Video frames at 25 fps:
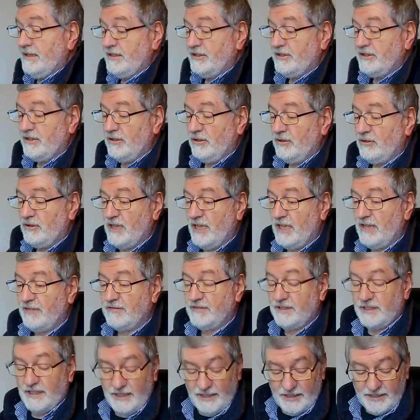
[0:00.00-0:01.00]
shall look
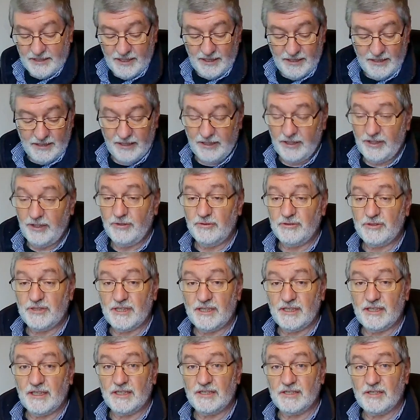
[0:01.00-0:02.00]
after it and use
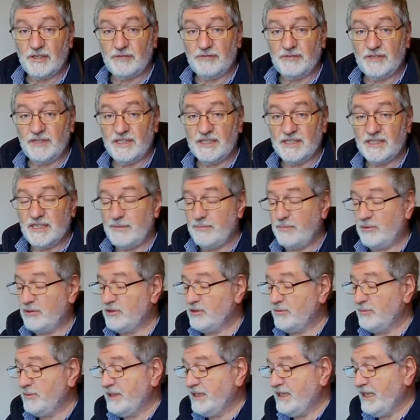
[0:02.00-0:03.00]
it as often as I
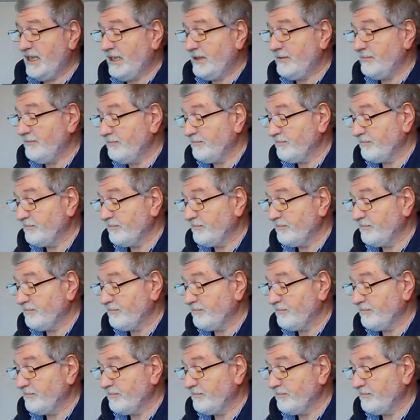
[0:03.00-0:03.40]
possibly can.